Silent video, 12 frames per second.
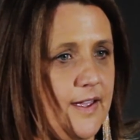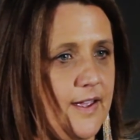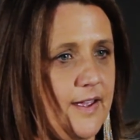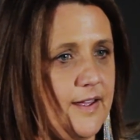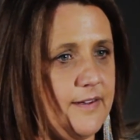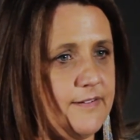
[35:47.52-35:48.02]

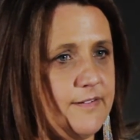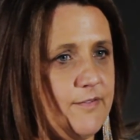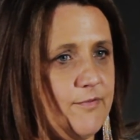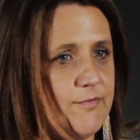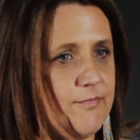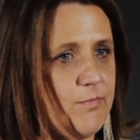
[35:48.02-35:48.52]
And
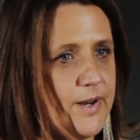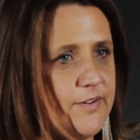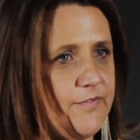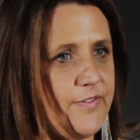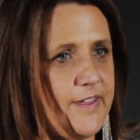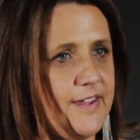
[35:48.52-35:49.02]
one
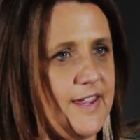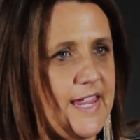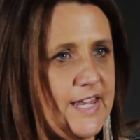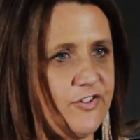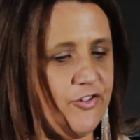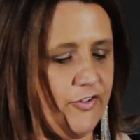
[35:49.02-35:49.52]
of the
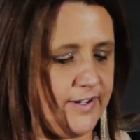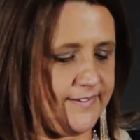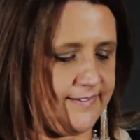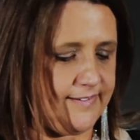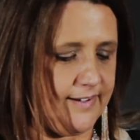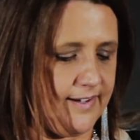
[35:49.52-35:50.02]

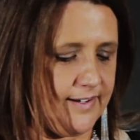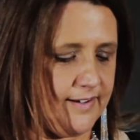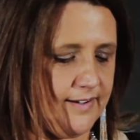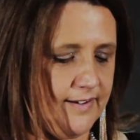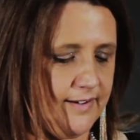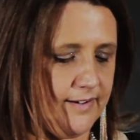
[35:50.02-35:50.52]

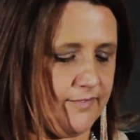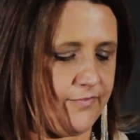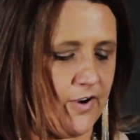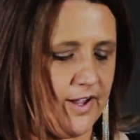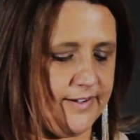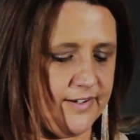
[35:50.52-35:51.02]
interesting
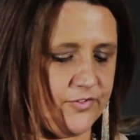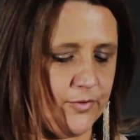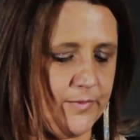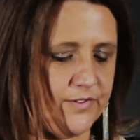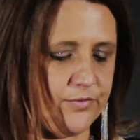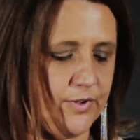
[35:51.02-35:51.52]
findings
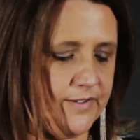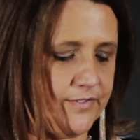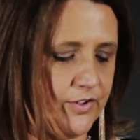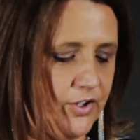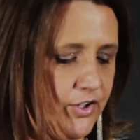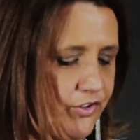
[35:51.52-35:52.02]
from this
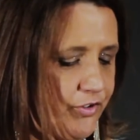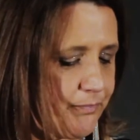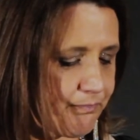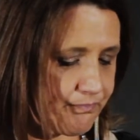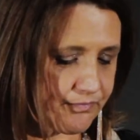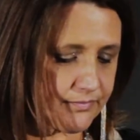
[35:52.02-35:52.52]
research
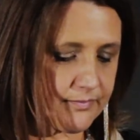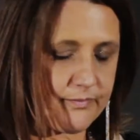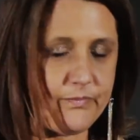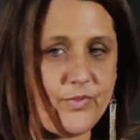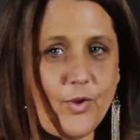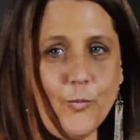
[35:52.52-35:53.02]

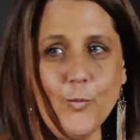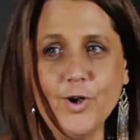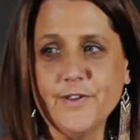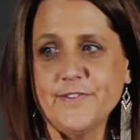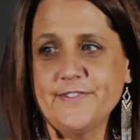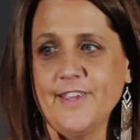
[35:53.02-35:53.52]

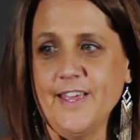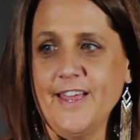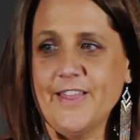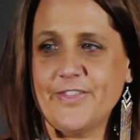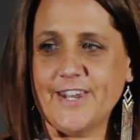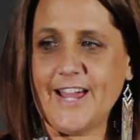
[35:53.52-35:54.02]
was
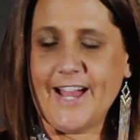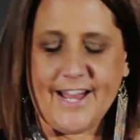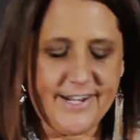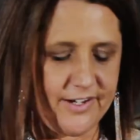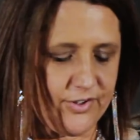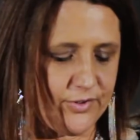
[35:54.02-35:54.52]
that
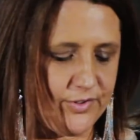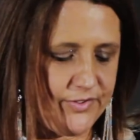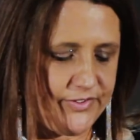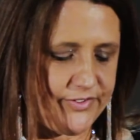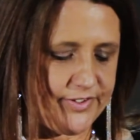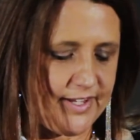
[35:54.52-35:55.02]

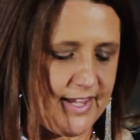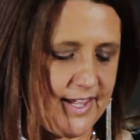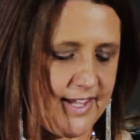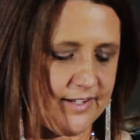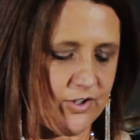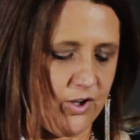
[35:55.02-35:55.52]
articles
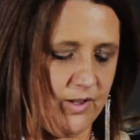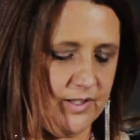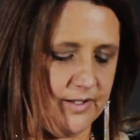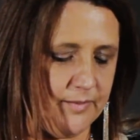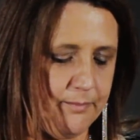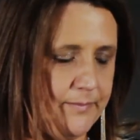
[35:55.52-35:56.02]
and
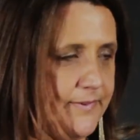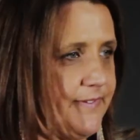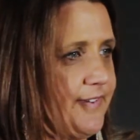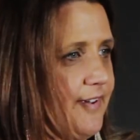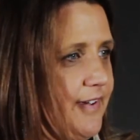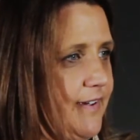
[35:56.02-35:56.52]

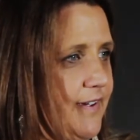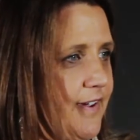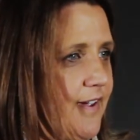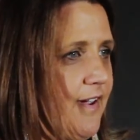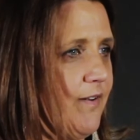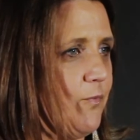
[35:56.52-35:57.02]
columns
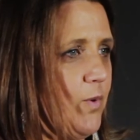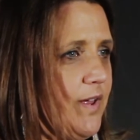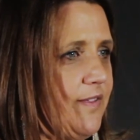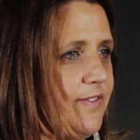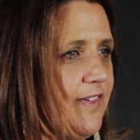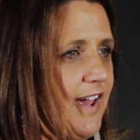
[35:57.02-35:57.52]

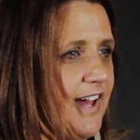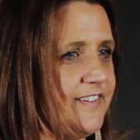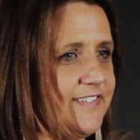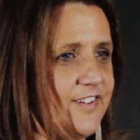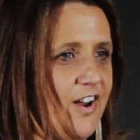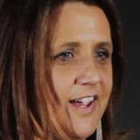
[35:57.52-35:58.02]
with a
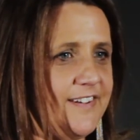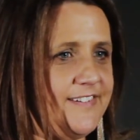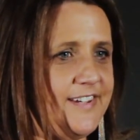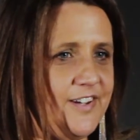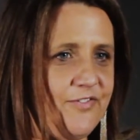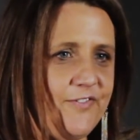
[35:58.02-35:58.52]

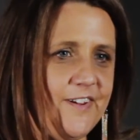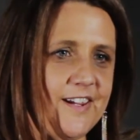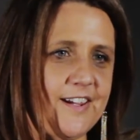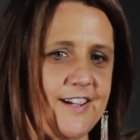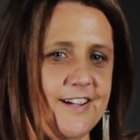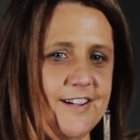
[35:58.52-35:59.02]

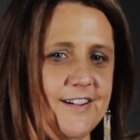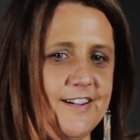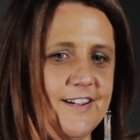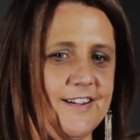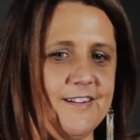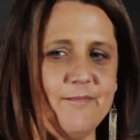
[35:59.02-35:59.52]
scientific
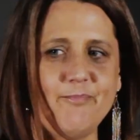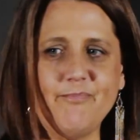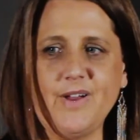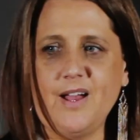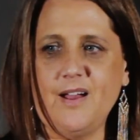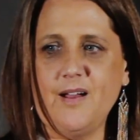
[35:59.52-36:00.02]

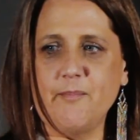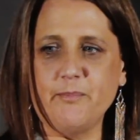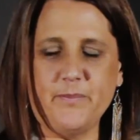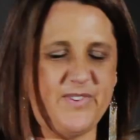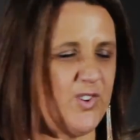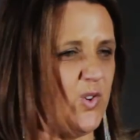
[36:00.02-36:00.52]

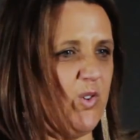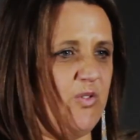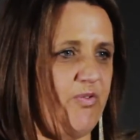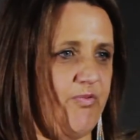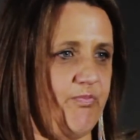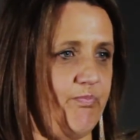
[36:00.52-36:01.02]
sort
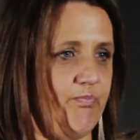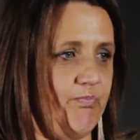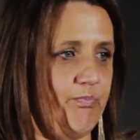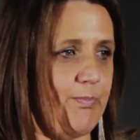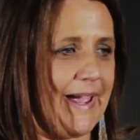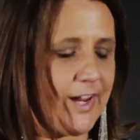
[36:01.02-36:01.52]
of
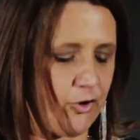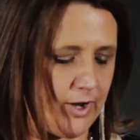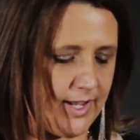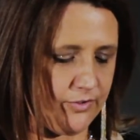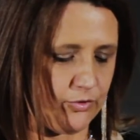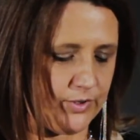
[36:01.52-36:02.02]

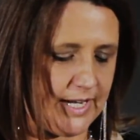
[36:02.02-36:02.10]
background or